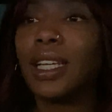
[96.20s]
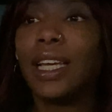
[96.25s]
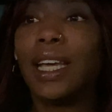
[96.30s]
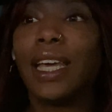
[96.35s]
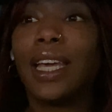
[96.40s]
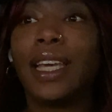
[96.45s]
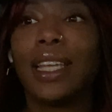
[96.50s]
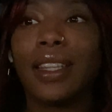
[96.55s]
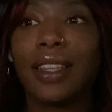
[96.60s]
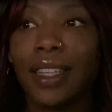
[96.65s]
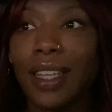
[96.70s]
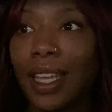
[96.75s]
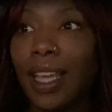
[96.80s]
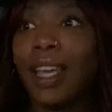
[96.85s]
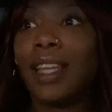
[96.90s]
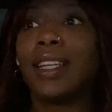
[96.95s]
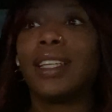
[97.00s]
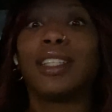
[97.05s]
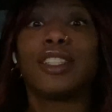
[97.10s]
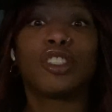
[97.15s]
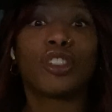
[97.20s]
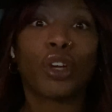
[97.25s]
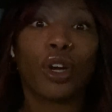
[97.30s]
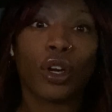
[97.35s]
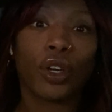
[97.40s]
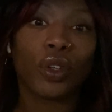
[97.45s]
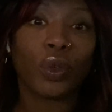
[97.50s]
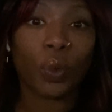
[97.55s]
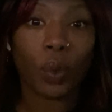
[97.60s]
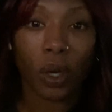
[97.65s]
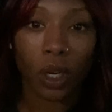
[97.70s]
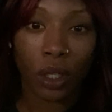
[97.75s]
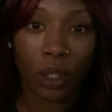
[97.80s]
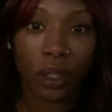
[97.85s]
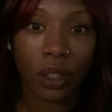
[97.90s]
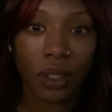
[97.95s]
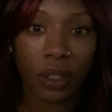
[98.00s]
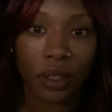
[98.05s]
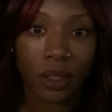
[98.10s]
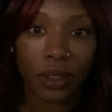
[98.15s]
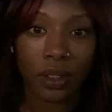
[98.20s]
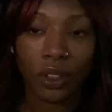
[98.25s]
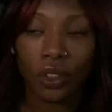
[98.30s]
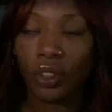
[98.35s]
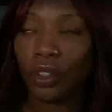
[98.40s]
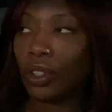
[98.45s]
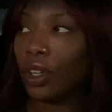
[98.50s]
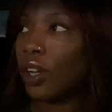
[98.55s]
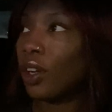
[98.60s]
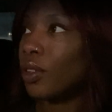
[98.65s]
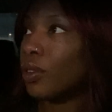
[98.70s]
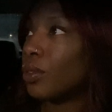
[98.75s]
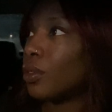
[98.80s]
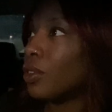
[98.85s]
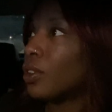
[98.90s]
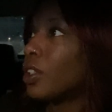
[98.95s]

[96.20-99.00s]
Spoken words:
an internal work. I know